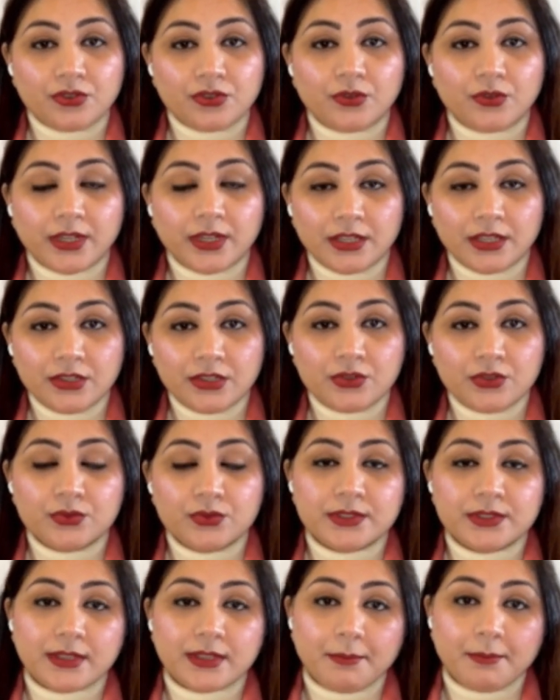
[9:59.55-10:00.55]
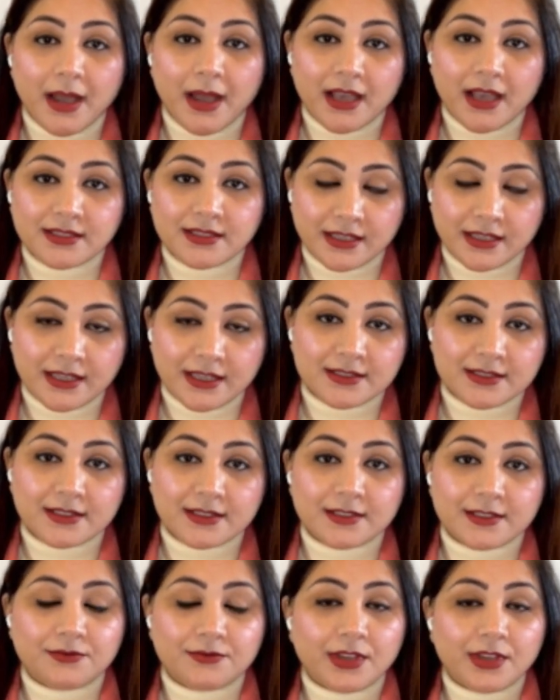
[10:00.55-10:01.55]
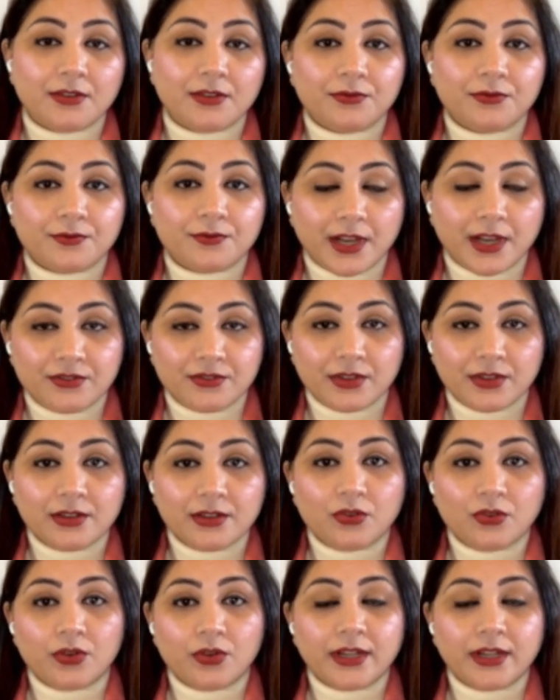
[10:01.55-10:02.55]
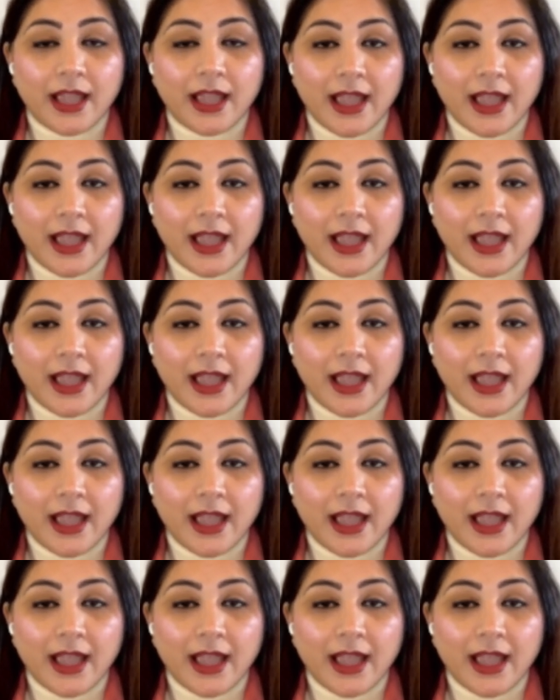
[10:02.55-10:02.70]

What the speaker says: you can use the past cases where federal court